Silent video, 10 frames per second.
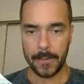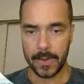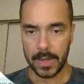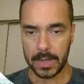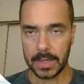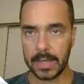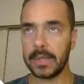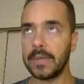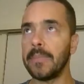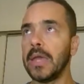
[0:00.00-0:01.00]
like
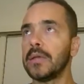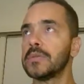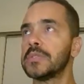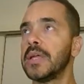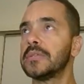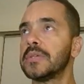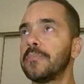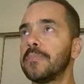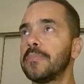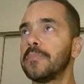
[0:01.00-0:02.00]
emails that I
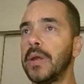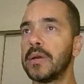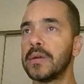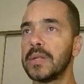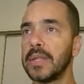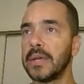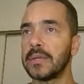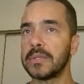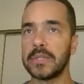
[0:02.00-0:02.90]
prepare like this.